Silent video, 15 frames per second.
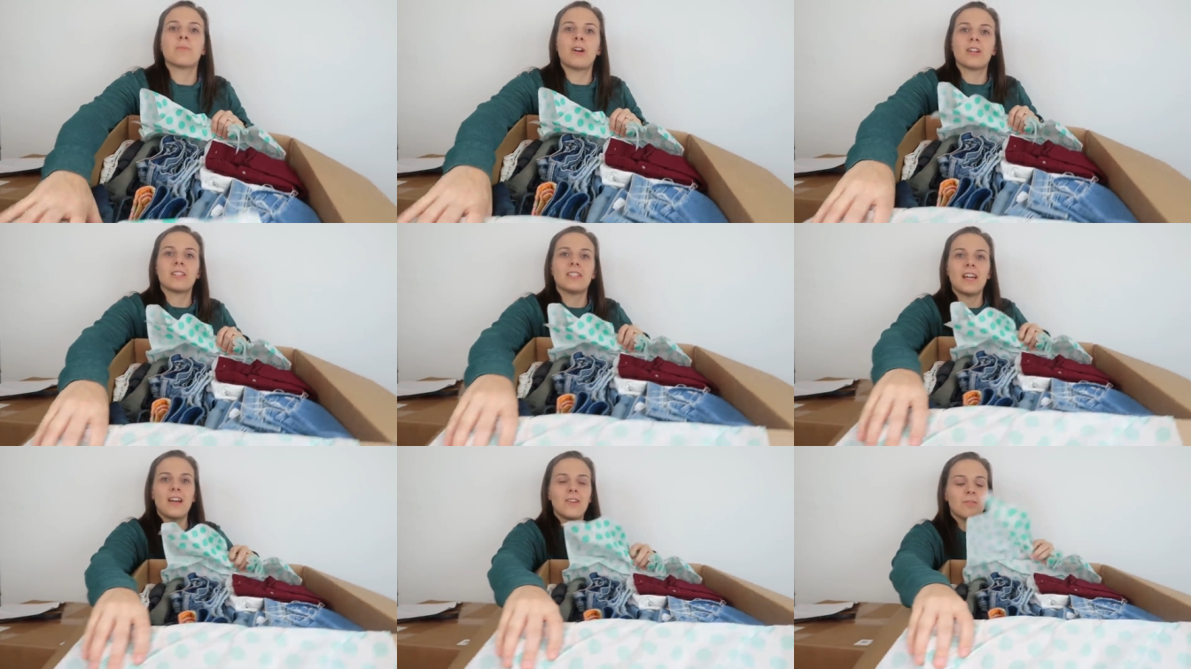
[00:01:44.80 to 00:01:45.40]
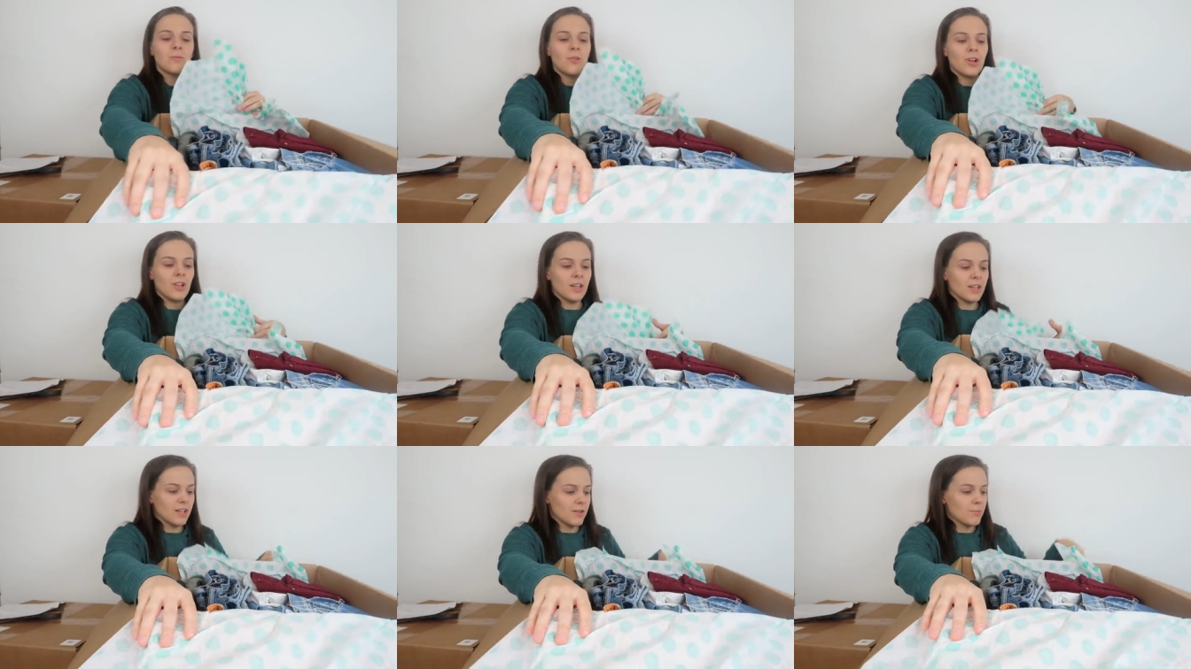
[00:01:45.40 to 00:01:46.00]
box down while
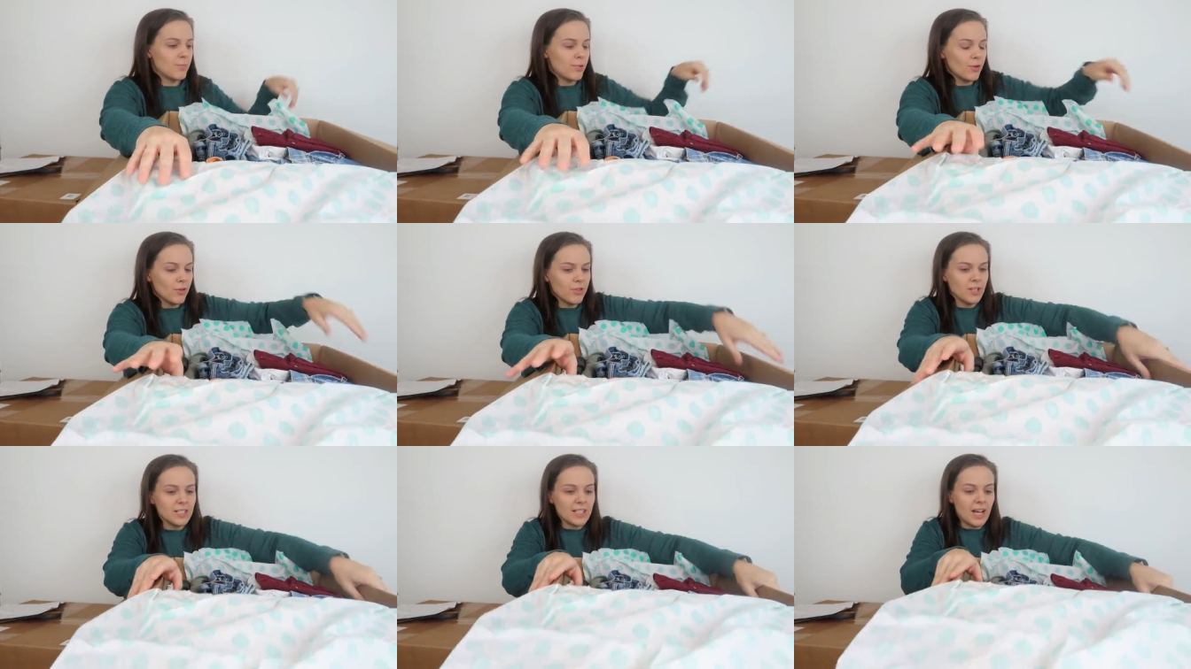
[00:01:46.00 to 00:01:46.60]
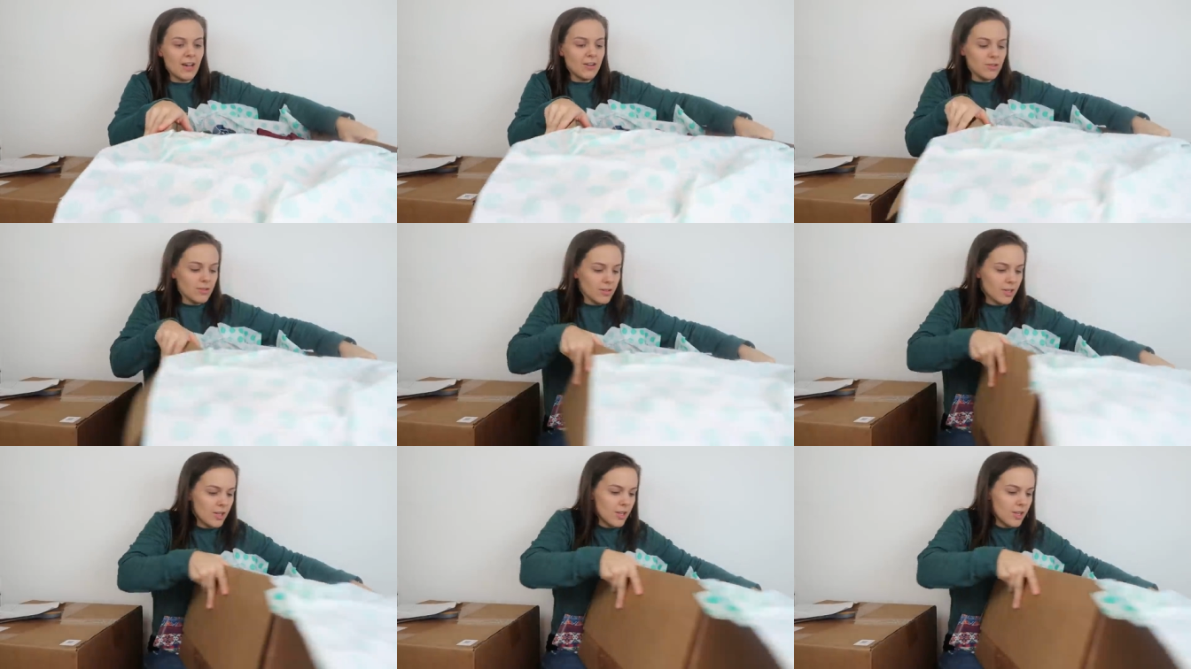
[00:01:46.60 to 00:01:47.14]
I pull things out.